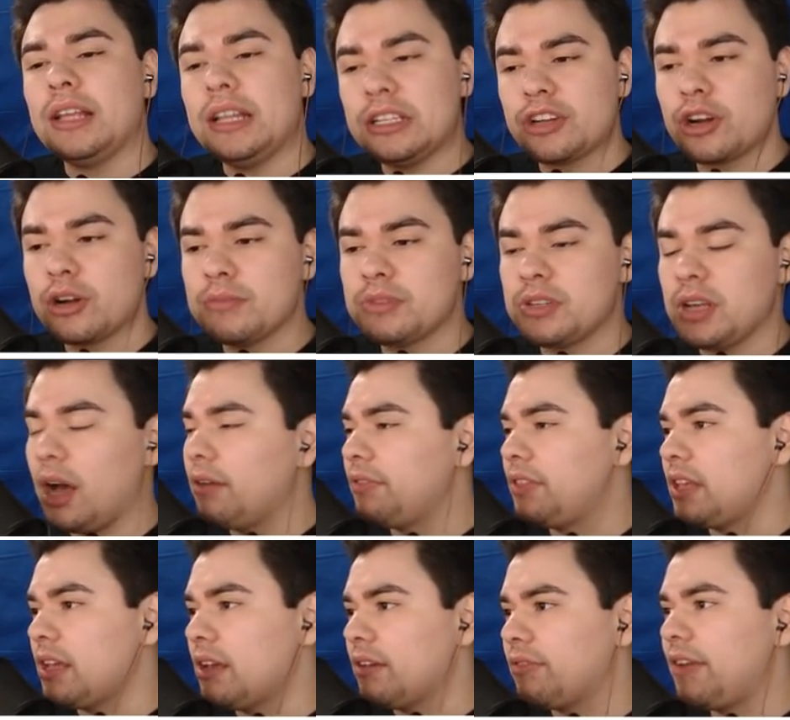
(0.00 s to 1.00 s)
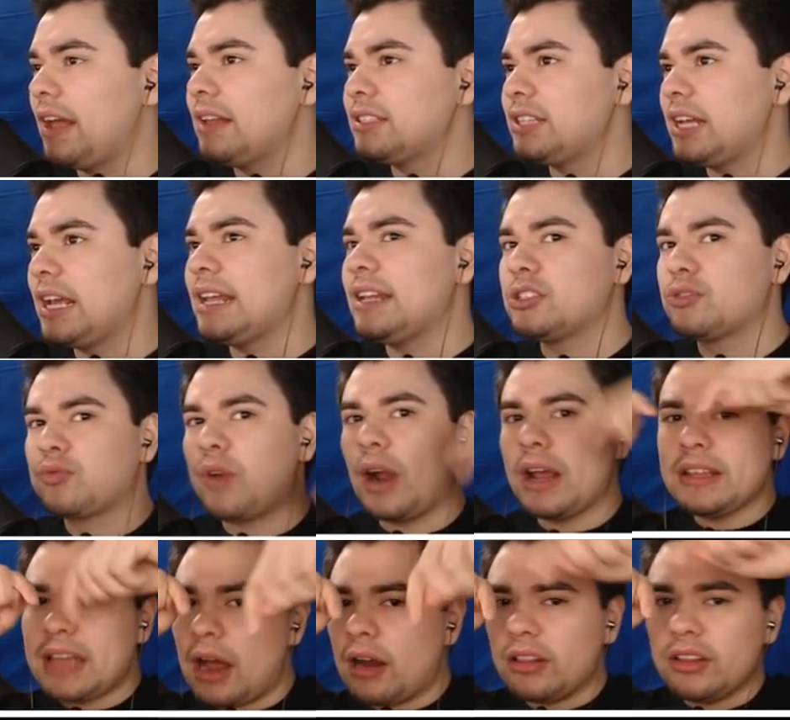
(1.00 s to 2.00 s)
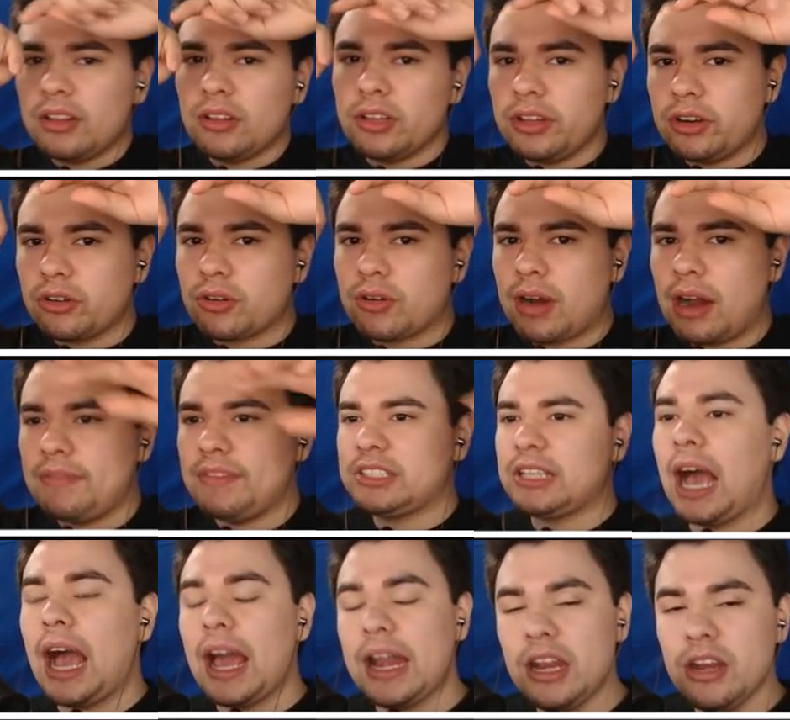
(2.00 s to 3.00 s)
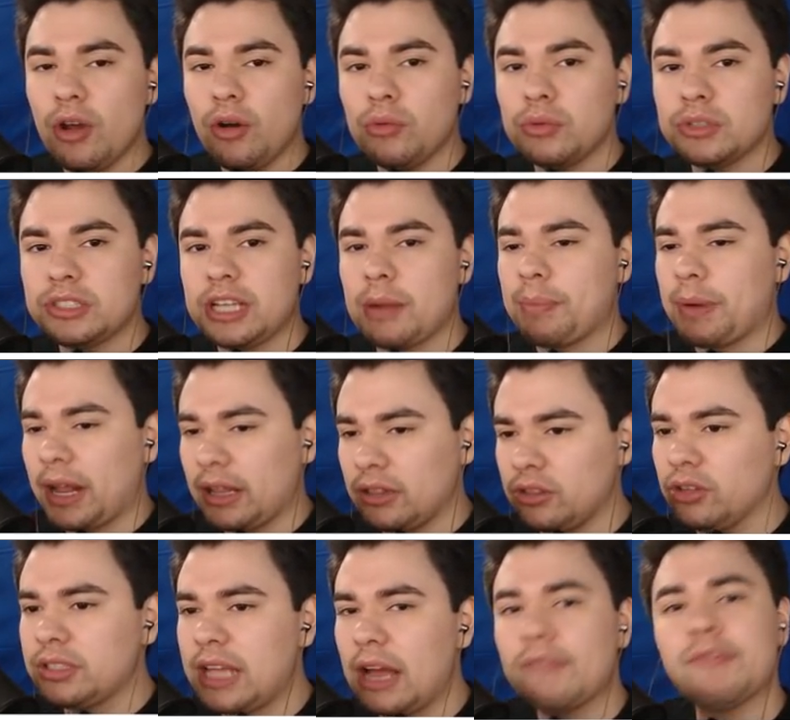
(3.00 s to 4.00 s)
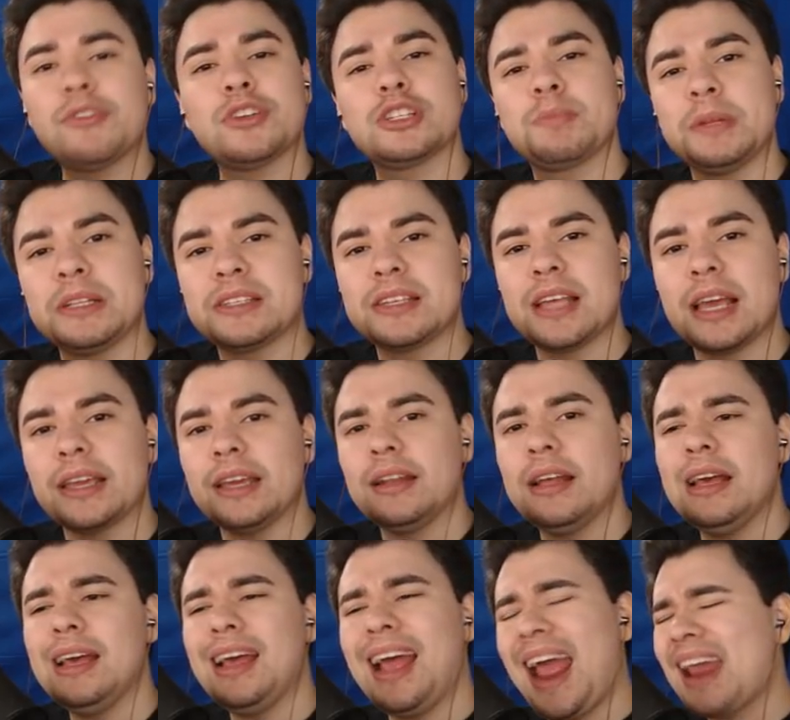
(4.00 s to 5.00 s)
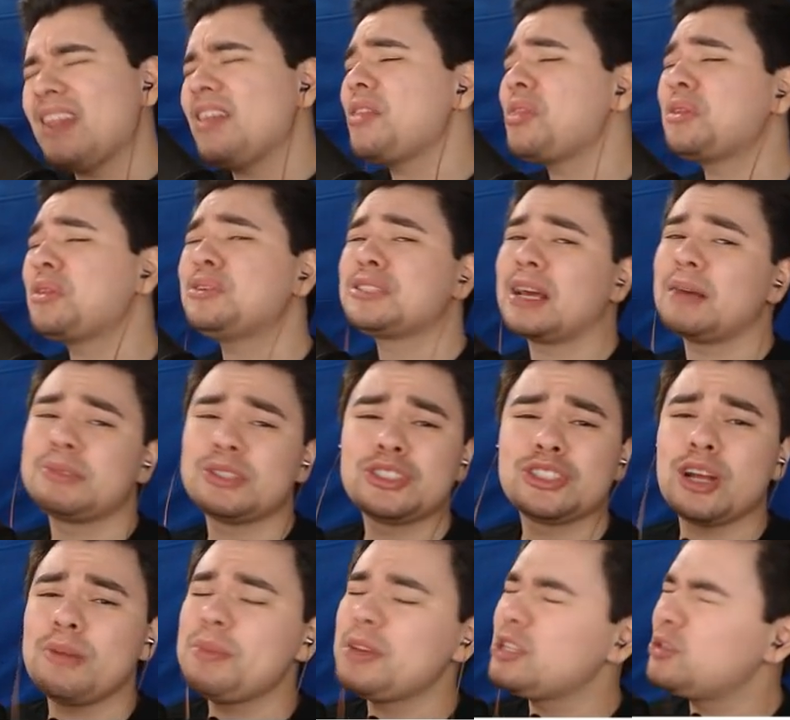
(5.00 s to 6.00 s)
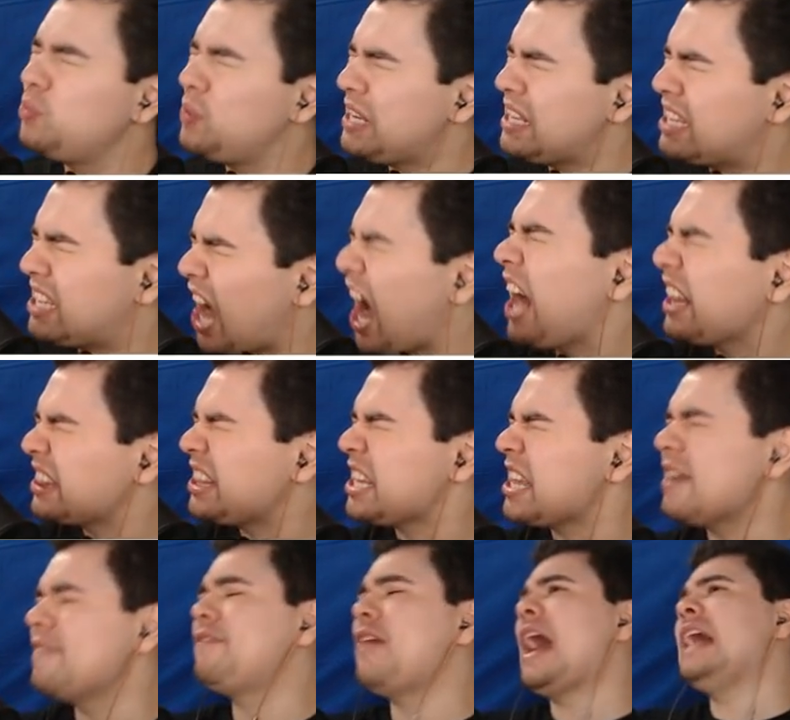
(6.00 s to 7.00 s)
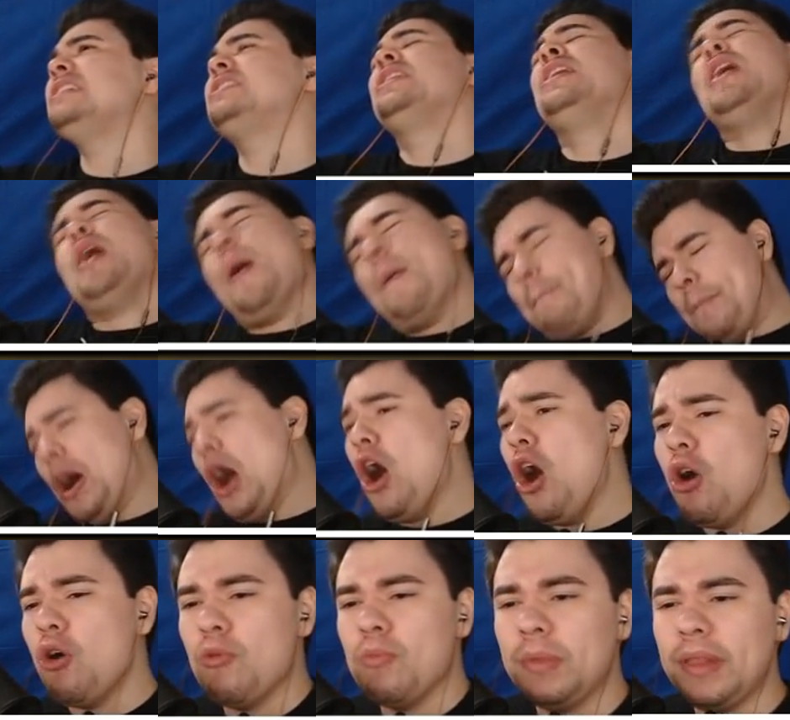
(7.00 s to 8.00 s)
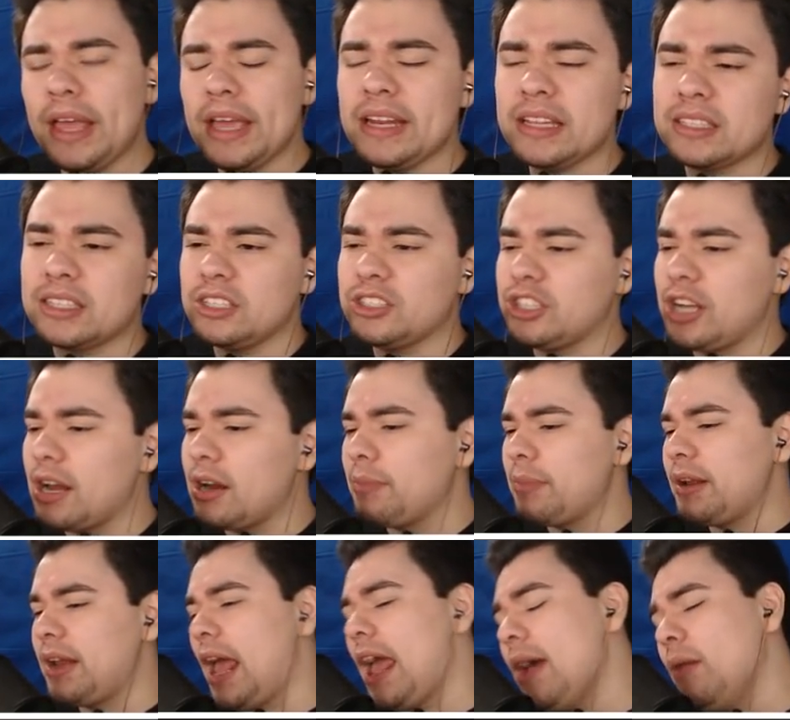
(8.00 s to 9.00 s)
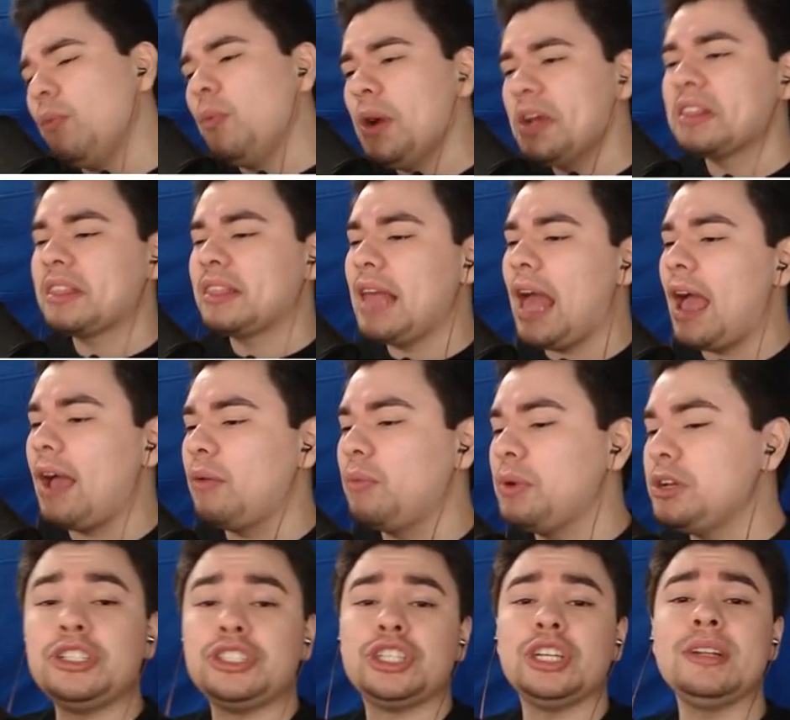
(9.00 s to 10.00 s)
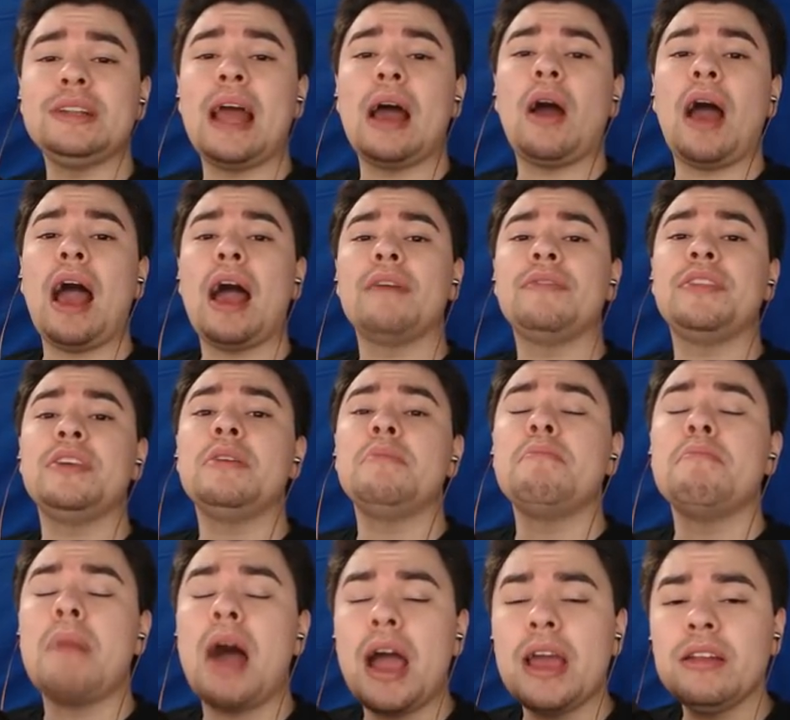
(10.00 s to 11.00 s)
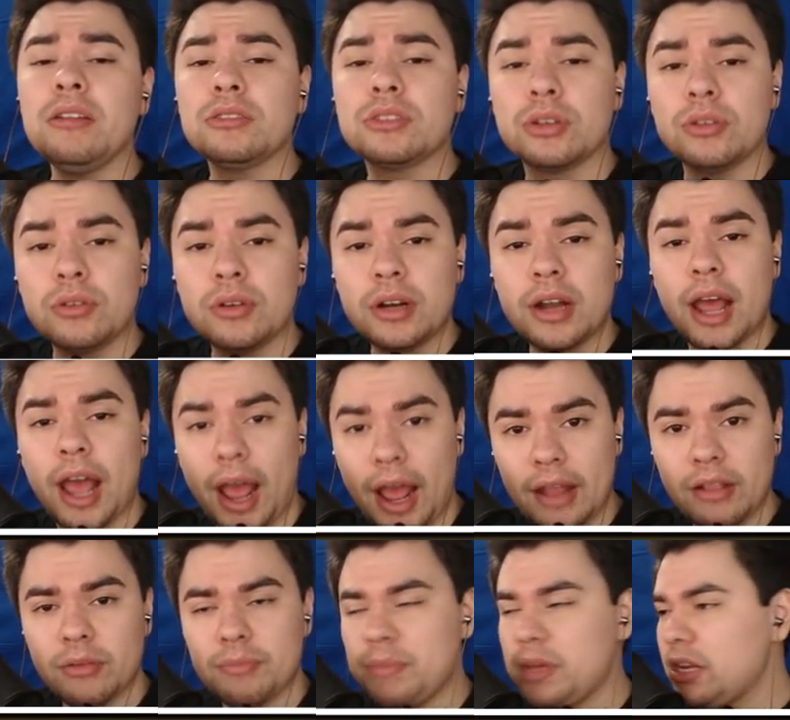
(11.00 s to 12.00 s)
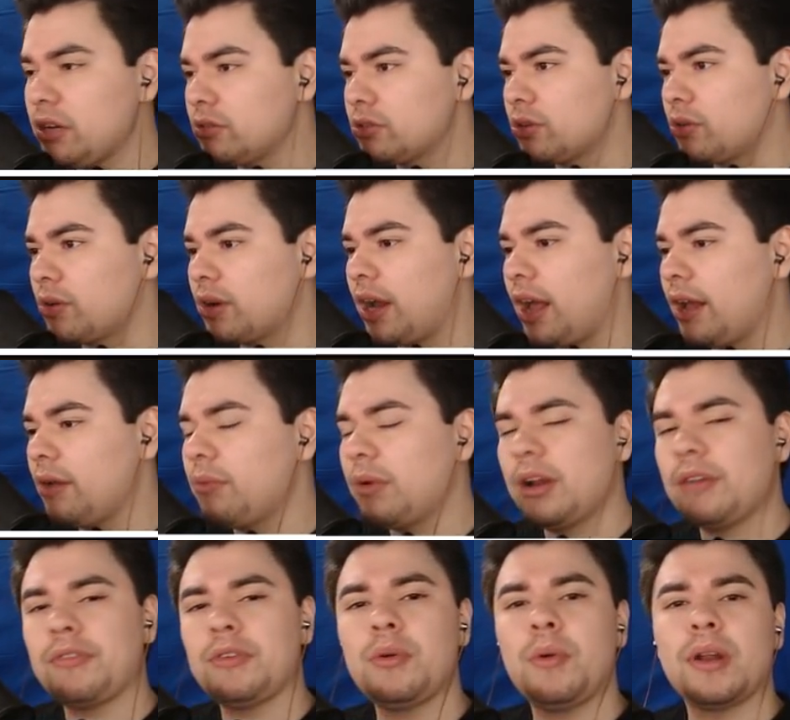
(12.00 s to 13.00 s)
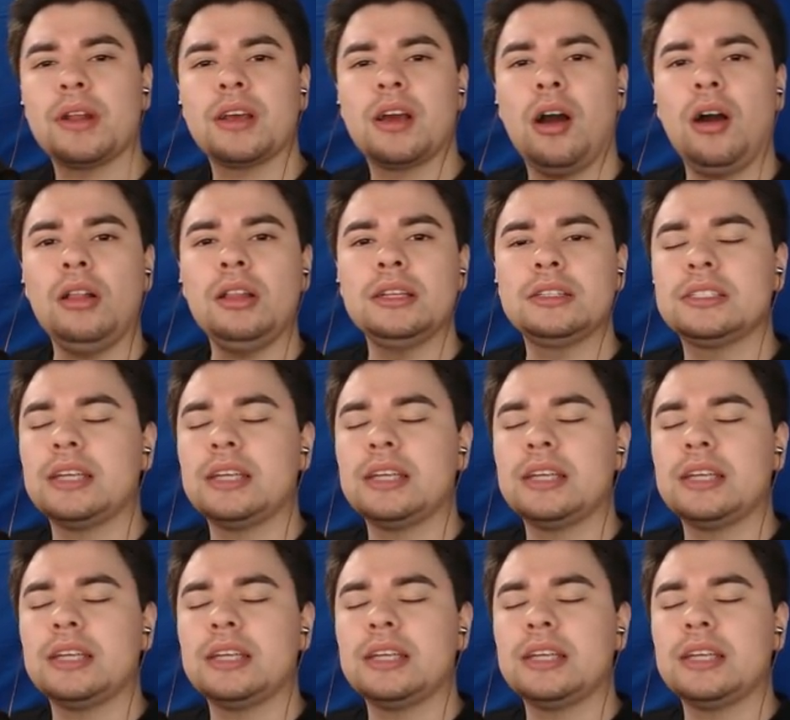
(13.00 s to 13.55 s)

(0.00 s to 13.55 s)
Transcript: in terms of the event. It is right down in the little crevice. I didn't know it was there, but I looked down for a split second, and the third time's a charm because we got the event. Boom, ladies and gentlemen. And with that, we should now have the Minotaur head, or Minotaur head, whatever you want to call